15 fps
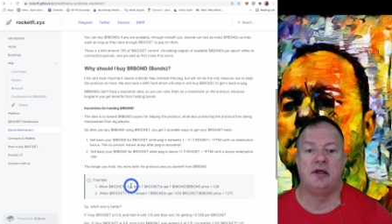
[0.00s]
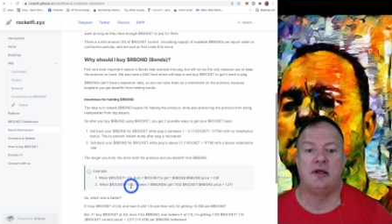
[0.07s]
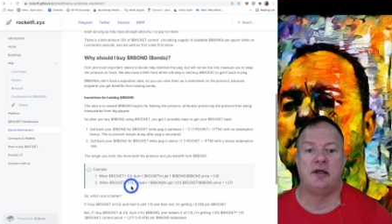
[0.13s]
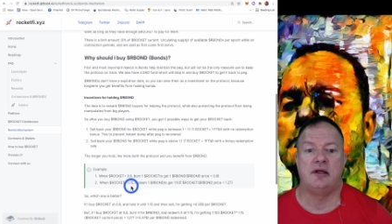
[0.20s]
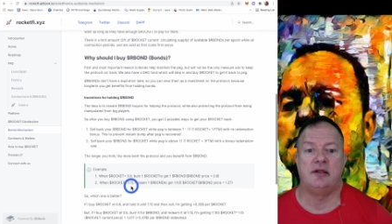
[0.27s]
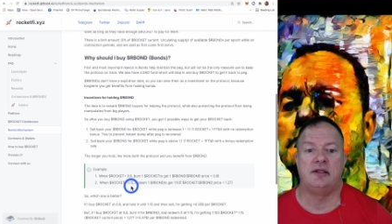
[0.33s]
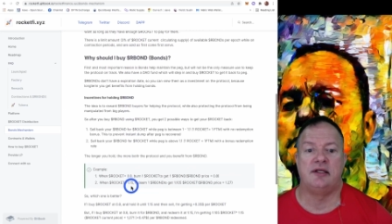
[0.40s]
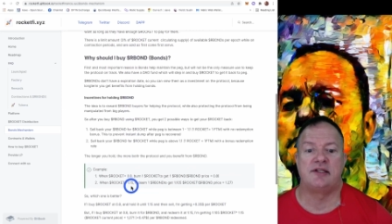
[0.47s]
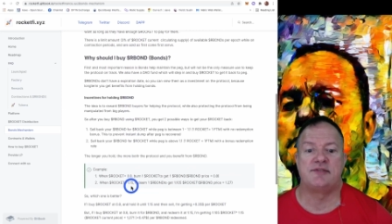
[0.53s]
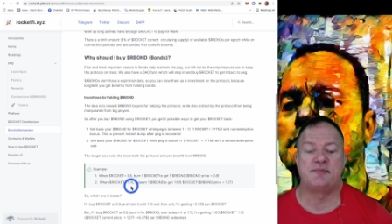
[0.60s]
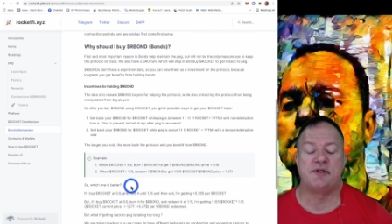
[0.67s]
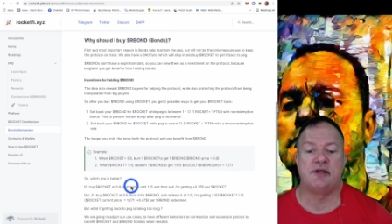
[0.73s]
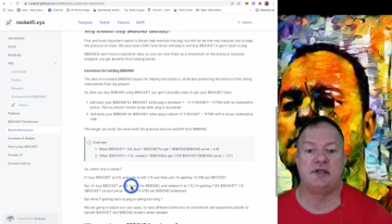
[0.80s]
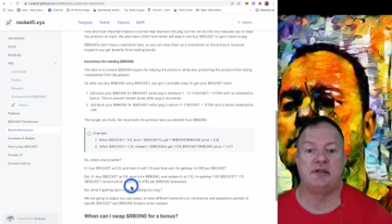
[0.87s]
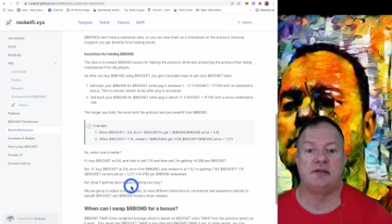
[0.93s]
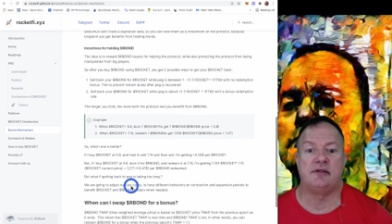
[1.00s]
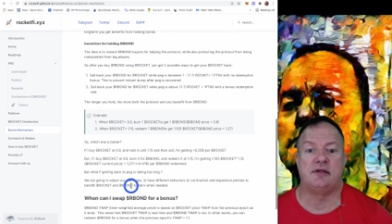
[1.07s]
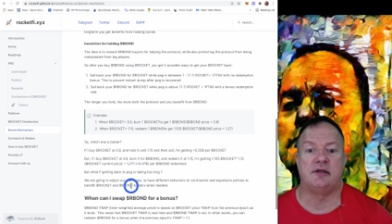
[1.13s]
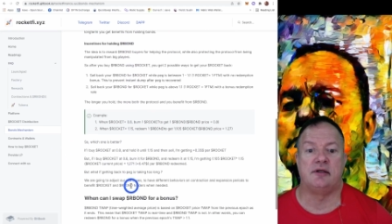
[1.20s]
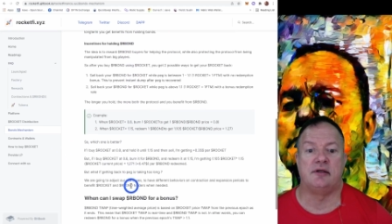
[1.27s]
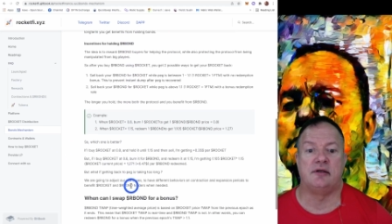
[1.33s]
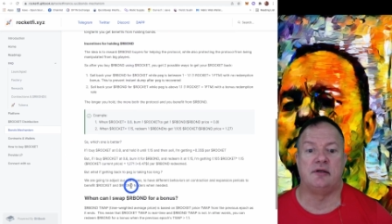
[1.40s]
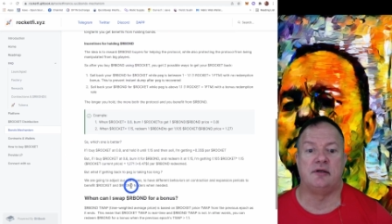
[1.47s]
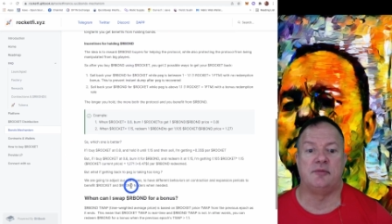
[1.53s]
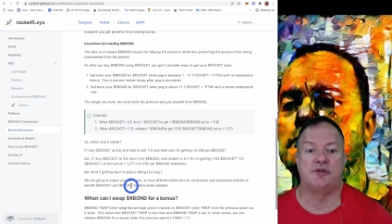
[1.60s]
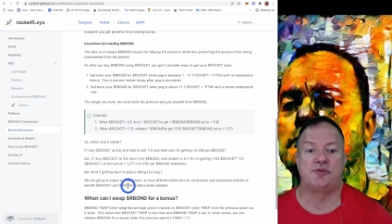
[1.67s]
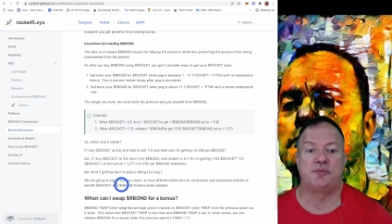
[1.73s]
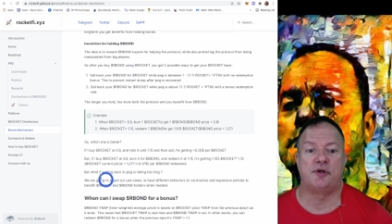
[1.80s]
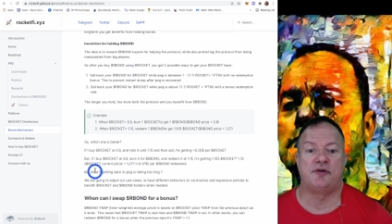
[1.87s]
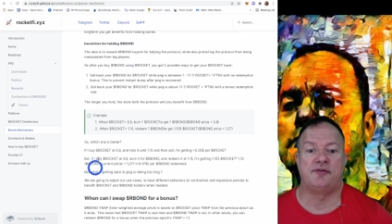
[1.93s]
And they explain how
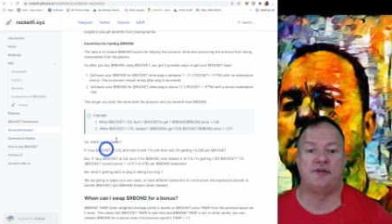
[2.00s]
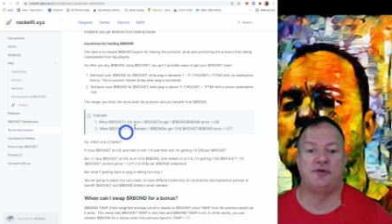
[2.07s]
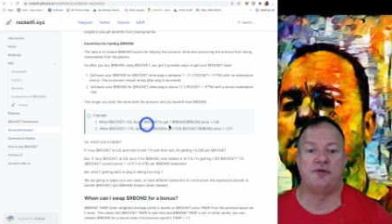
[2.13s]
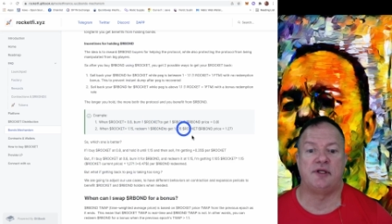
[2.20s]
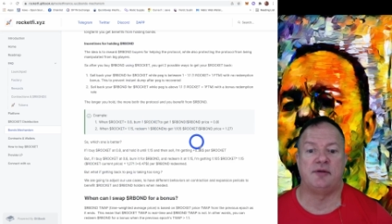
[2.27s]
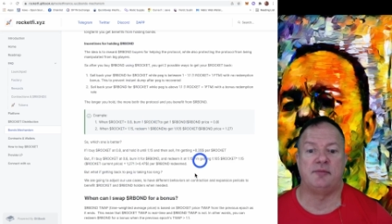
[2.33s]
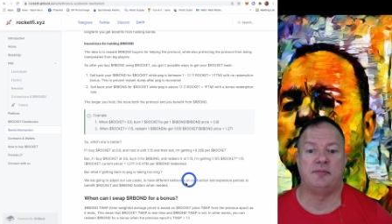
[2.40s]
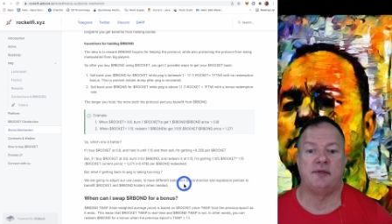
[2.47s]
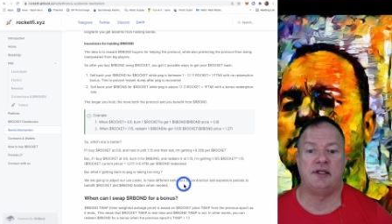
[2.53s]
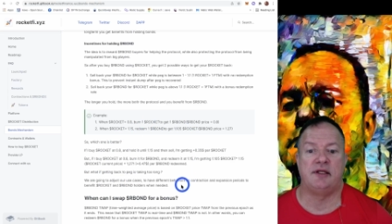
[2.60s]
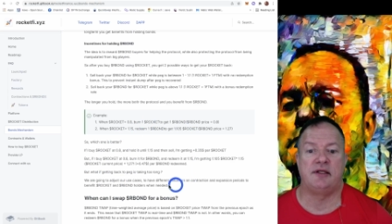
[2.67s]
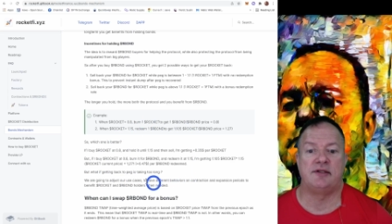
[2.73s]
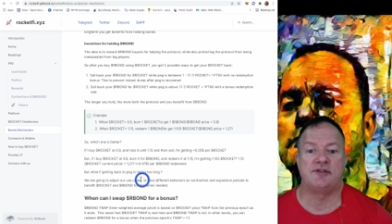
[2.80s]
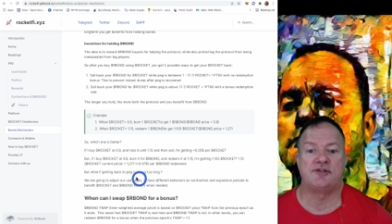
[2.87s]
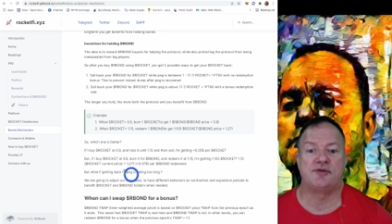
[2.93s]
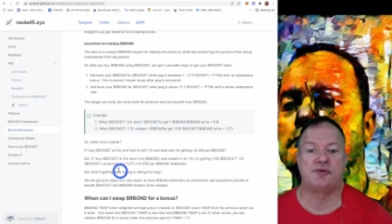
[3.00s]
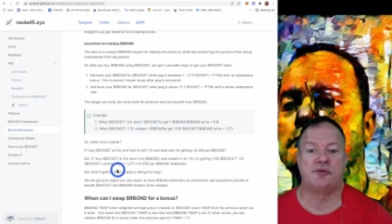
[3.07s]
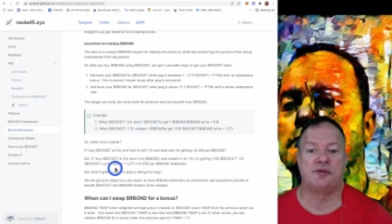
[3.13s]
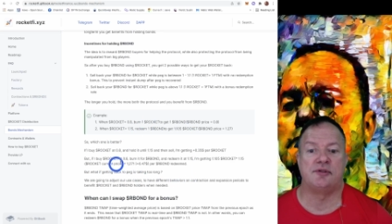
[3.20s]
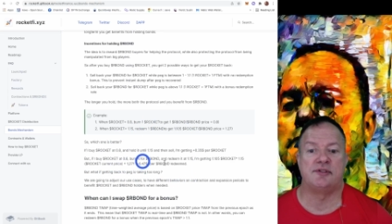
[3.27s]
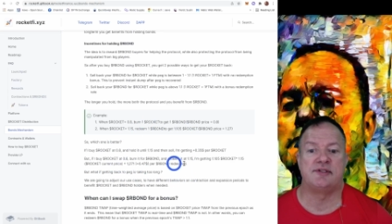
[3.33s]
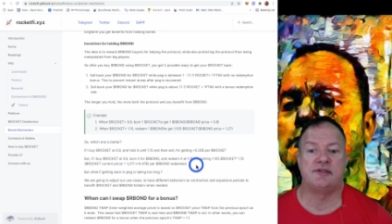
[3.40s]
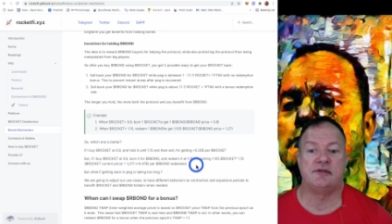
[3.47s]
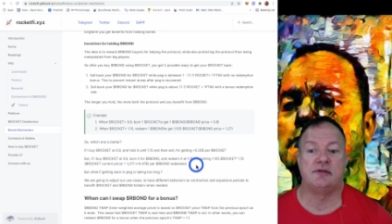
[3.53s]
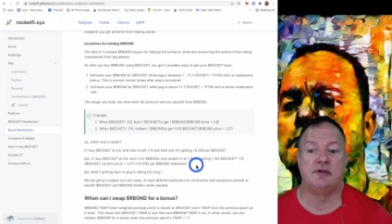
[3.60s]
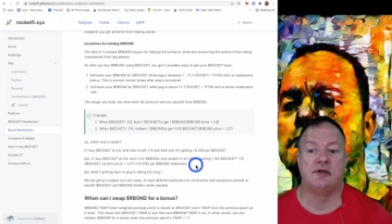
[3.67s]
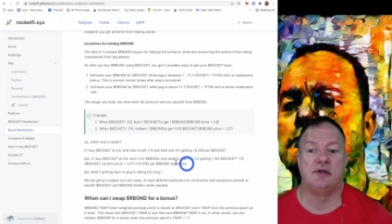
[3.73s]
much profit you can make and so on. See.